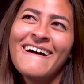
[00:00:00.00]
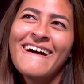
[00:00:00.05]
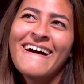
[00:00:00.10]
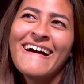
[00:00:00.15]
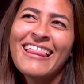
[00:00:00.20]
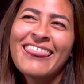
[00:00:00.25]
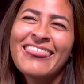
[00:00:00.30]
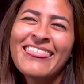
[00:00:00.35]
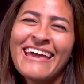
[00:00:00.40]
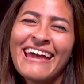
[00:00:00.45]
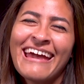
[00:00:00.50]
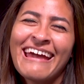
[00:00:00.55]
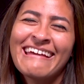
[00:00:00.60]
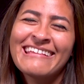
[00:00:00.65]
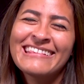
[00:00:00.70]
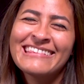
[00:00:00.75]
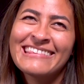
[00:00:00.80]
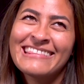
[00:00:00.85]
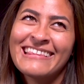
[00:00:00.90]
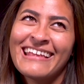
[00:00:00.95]
But we
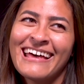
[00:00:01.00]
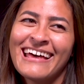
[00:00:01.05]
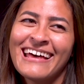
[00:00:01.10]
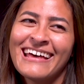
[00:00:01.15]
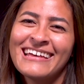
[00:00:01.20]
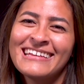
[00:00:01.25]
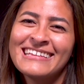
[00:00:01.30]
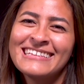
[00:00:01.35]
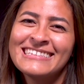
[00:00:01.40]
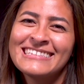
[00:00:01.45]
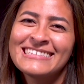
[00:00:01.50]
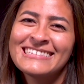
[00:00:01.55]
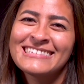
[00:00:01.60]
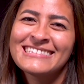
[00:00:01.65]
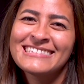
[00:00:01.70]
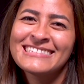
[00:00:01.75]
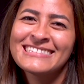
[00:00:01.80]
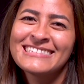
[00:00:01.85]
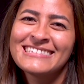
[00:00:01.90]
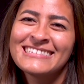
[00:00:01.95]
love, we're both
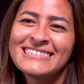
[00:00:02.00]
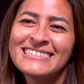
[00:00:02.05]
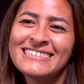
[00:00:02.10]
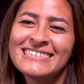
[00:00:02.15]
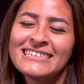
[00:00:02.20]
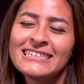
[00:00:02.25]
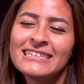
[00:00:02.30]
journalists, we